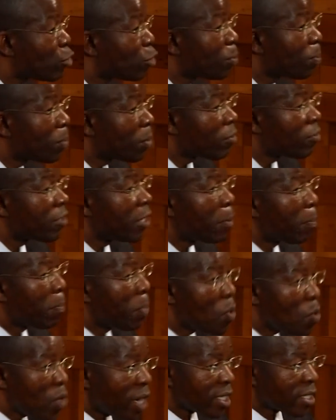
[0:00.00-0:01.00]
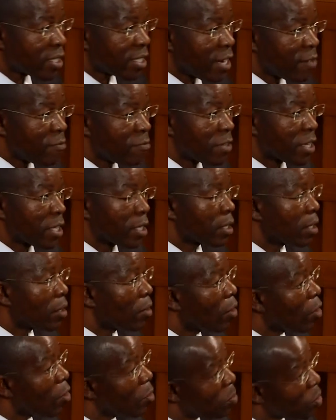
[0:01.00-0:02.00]
to improve the poor staffing.
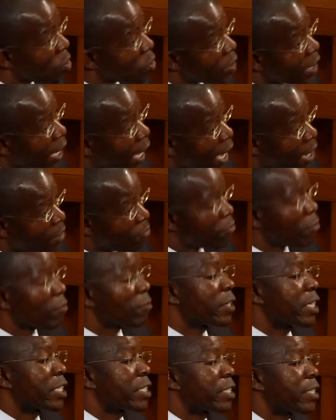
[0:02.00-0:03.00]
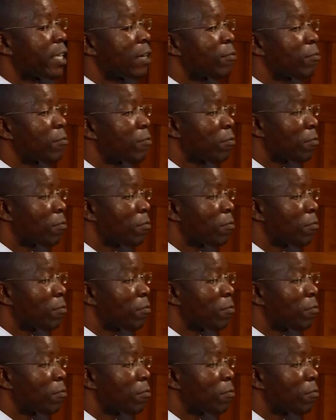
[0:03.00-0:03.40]
Almost half of the staff